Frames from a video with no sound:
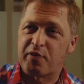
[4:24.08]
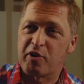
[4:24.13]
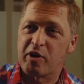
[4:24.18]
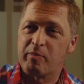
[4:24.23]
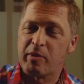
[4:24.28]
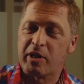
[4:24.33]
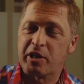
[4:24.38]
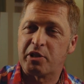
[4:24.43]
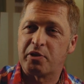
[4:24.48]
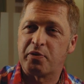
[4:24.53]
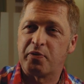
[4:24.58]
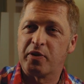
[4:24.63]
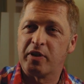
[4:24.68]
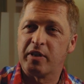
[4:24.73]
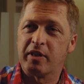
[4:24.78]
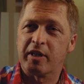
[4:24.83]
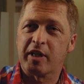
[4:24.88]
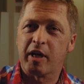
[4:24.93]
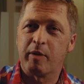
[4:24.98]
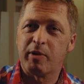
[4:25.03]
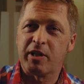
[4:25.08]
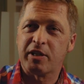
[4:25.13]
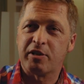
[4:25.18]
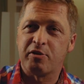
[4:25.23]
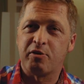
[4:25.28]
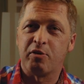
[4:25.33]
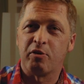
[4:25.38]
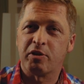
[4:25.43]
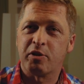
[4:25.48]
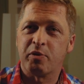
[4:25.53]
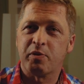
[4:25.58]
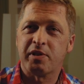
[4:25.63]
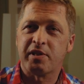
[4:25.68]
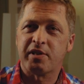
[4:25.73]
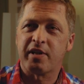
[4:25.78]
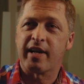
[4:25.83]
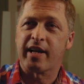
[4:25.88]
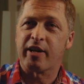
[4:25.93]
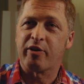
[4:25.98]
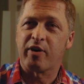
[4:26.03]
very much for coming to talk to us
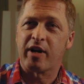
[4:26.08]
today,